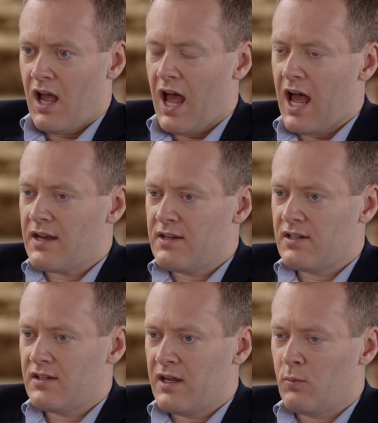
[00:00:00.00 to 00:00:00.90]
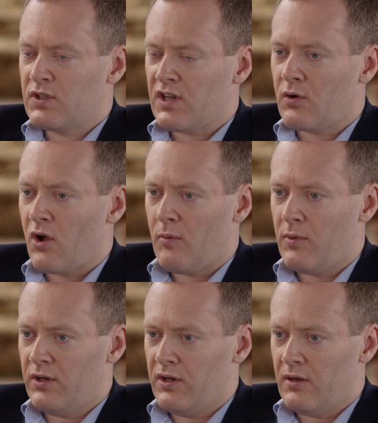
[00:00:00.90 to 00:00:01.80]
and it was so
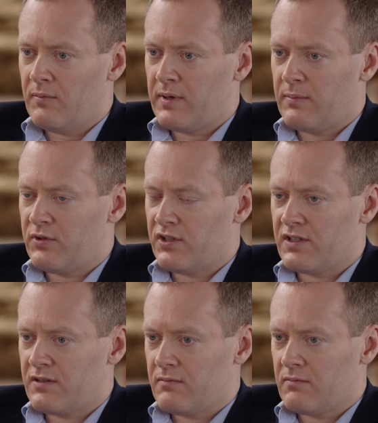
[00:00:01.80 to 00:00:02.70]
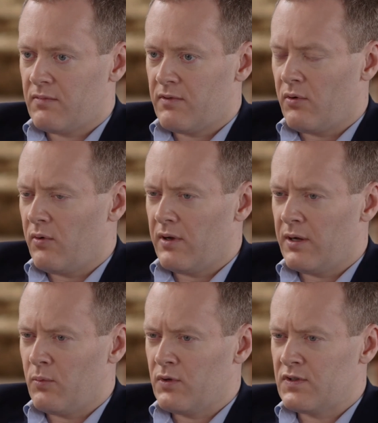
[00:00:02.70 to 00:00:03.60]
common that people just thought
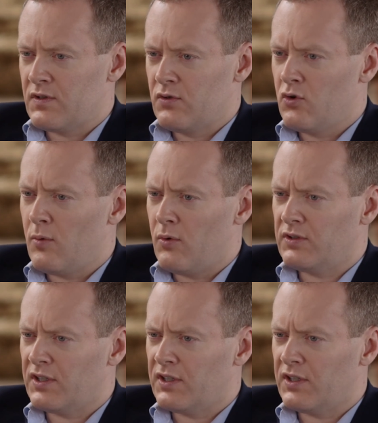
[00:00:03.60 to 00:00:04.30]
it was normal,